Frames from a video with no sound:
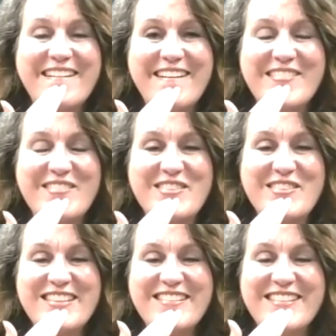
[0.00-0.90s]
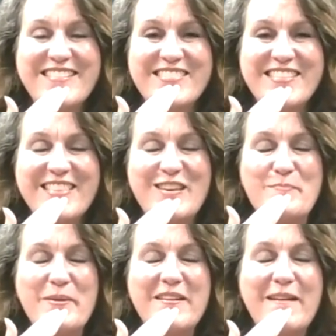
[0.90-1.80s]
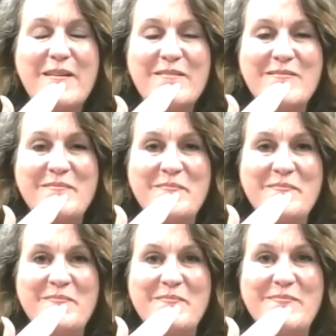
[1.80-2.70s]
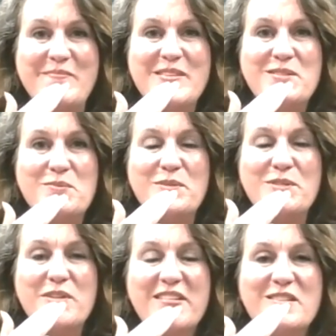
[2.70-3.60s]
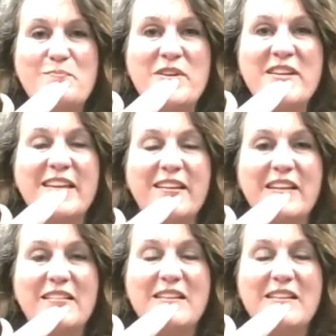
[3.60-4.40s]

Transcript: Under the chin, the lip, this restricted breathing.